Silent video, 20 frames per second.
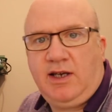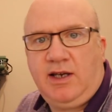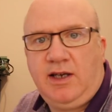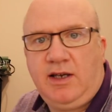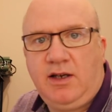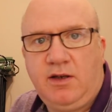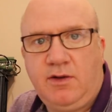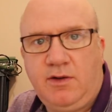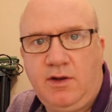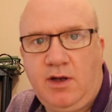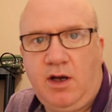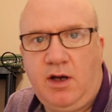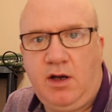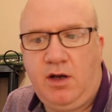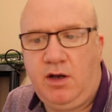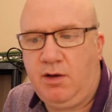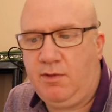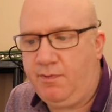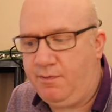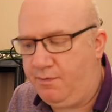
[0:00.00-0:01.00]
here,
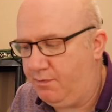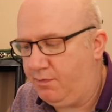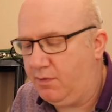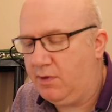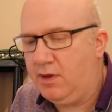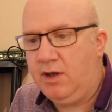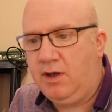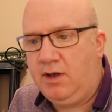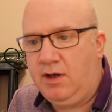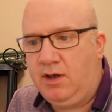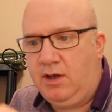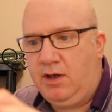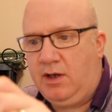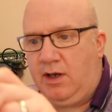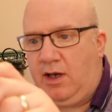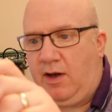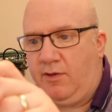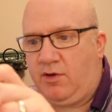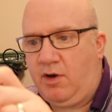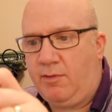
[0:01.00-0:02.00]
I've
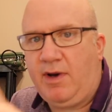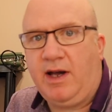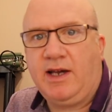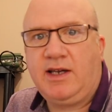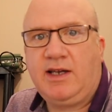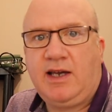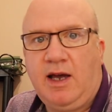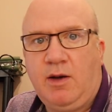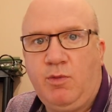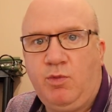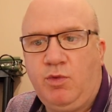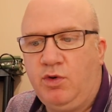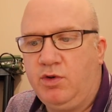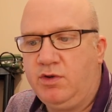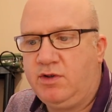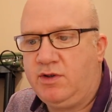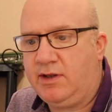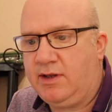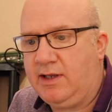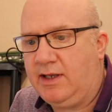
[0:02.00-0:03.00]
got my
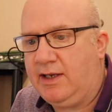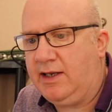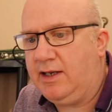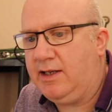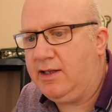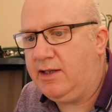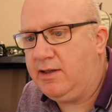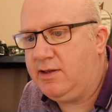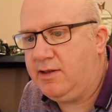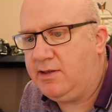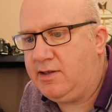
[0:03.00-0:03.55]
Kenwood, the